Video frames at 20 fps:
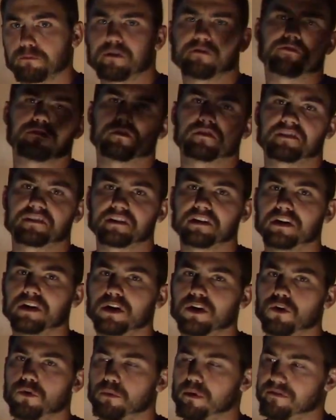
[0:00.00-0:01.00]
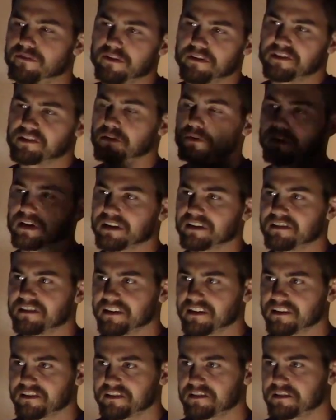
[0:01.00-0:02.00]
Rivers don't
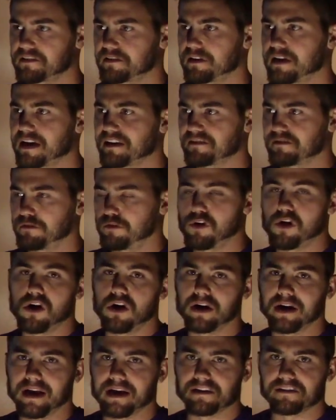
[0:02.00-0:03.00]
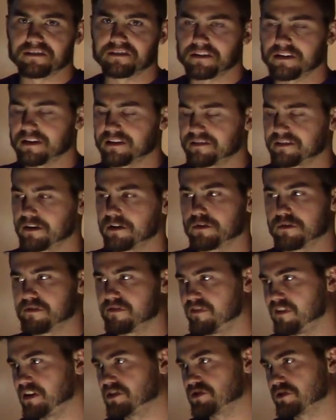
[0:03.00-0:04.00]
exist as long as other
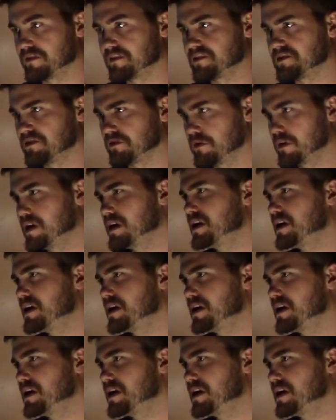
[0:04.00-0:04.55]
features do.